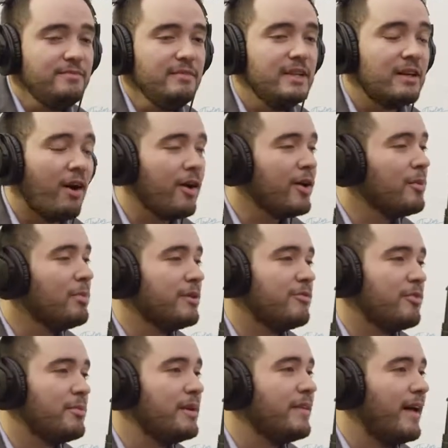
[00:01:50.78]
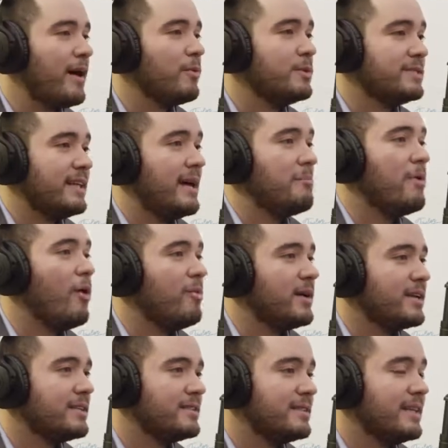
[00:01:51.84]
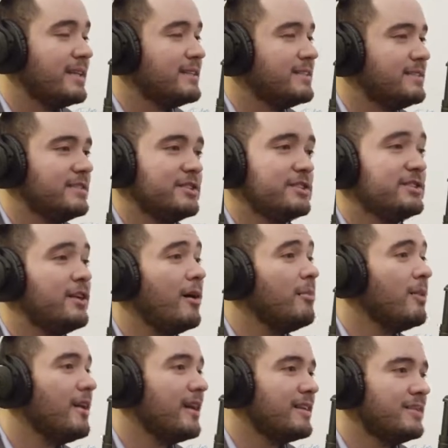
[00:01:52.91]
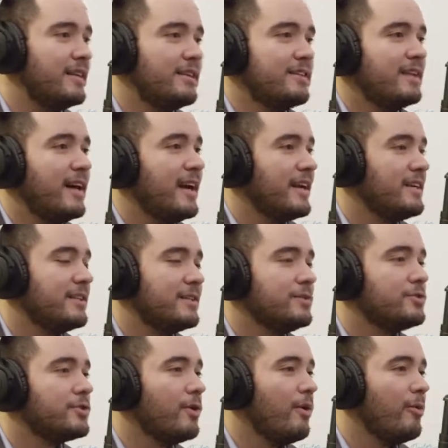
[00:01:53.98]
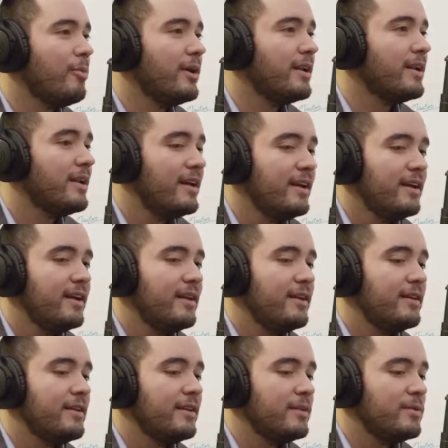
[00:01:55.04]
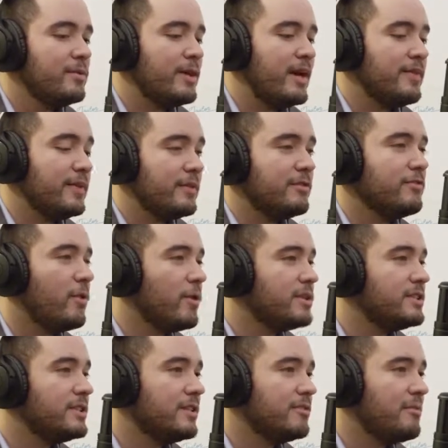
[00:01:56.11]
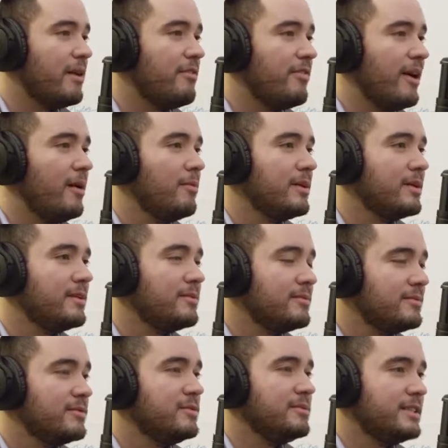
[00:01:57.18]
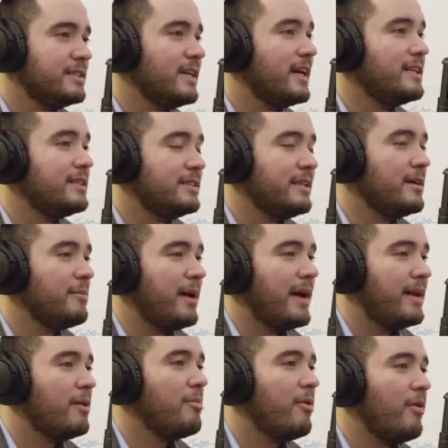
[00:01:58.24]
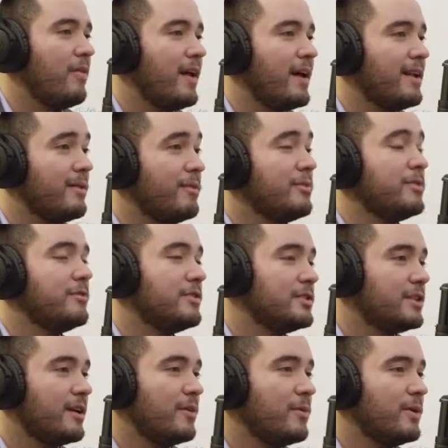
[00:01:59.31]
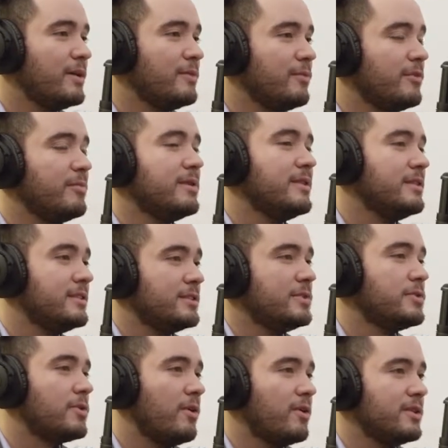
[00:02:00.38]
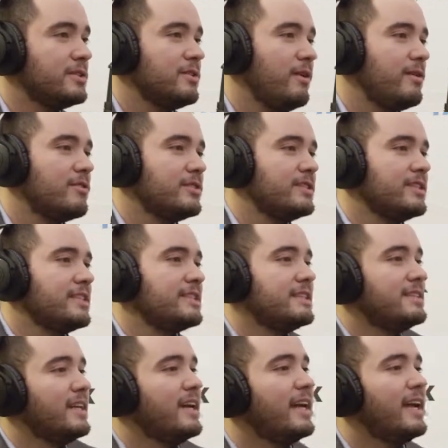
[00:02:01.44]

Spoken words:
And arguably for me, that was that moment, because it had just dumb luck, nothing I could control. But we had the good fortune of my family deciding to take my aunt up on that, and we moved to Sherwood, and we've been in Central Arkansas ever since.